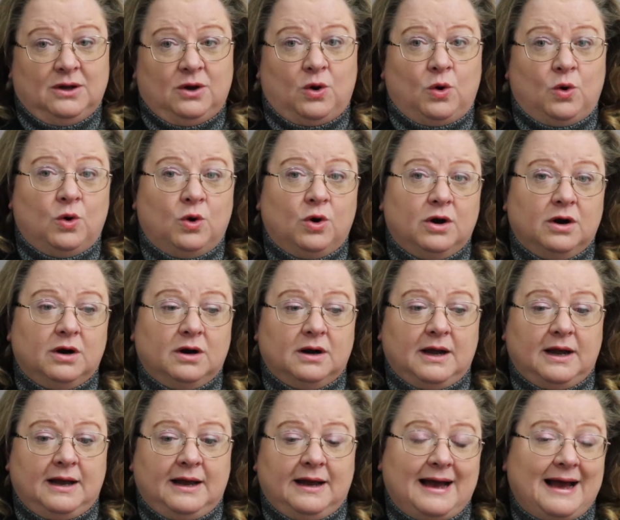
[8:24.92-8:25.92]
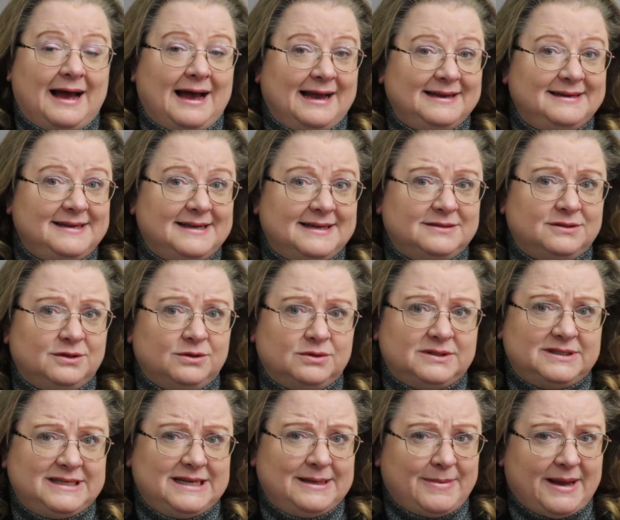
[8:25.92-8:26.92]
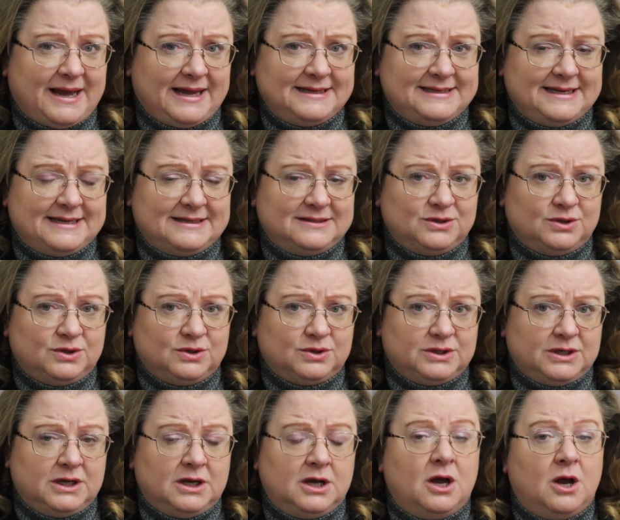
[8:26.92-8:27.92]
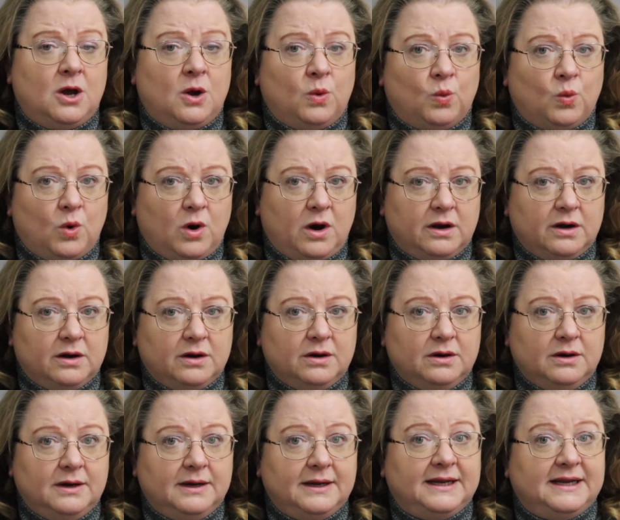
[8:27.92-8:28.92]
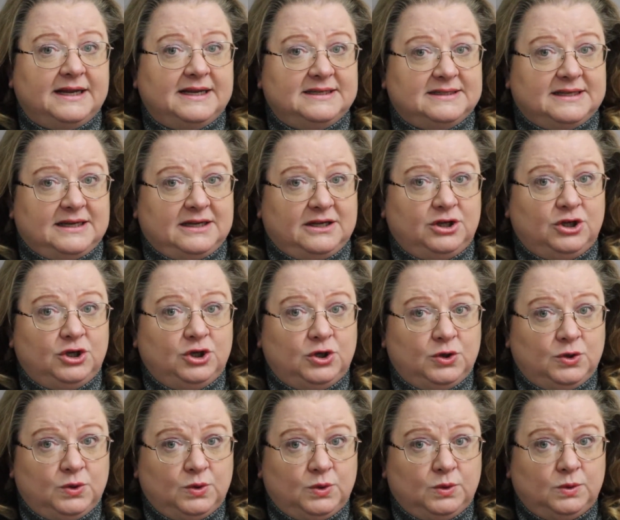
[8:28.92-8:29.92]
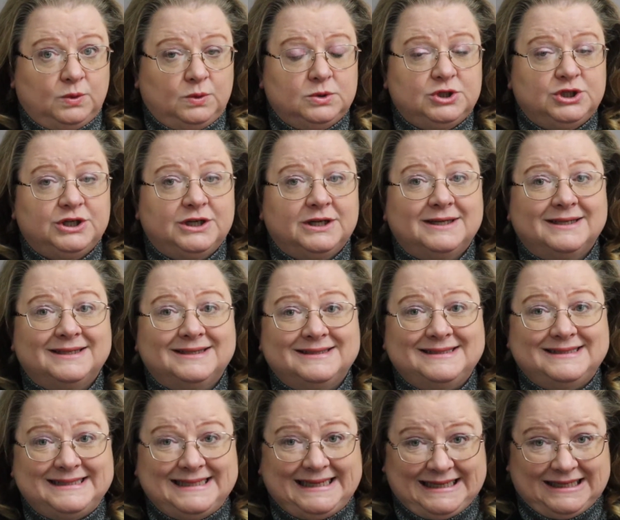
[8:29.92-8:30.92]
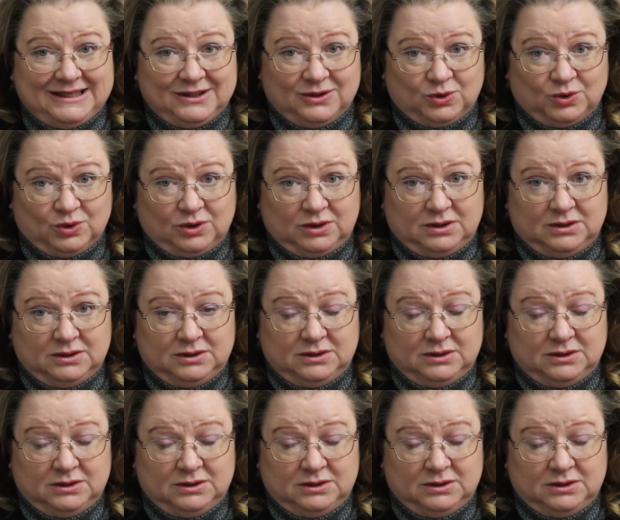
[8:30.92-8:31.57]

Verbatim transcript: or a high desert, semi-desert, water is a huge deal.